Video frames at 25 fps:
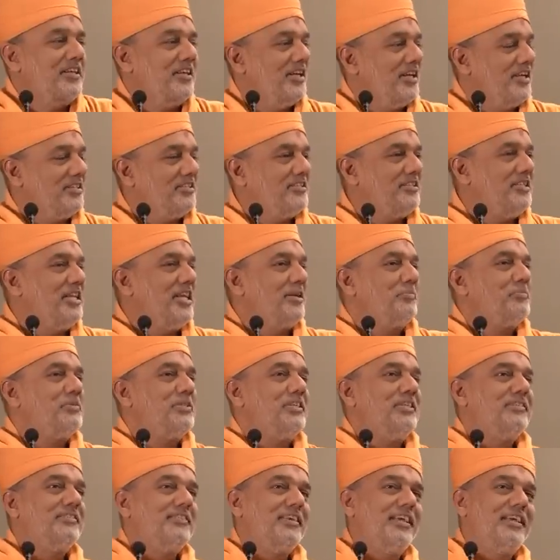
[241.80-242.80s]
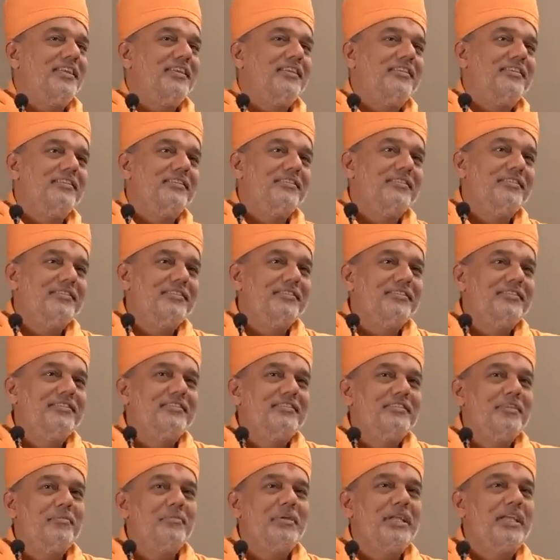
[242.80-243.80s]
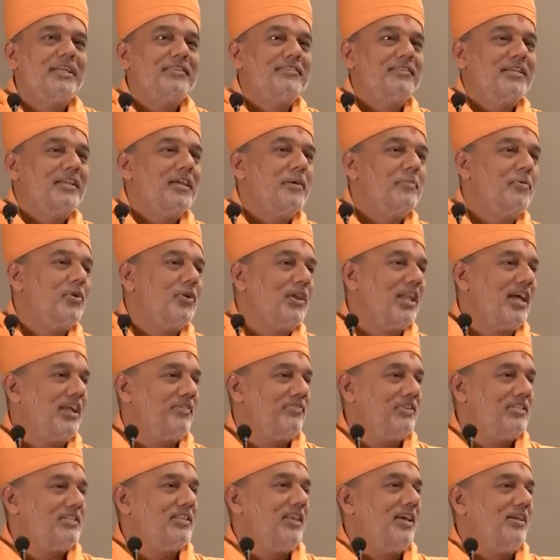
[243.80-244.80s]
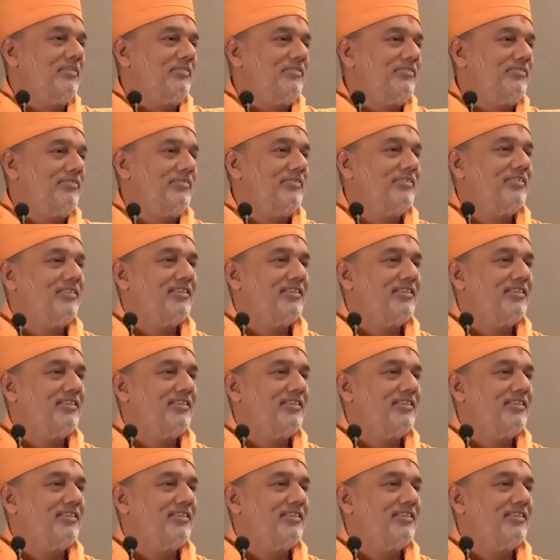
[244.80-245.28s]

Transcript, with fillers: as the MC said, the biggest thing about life is life.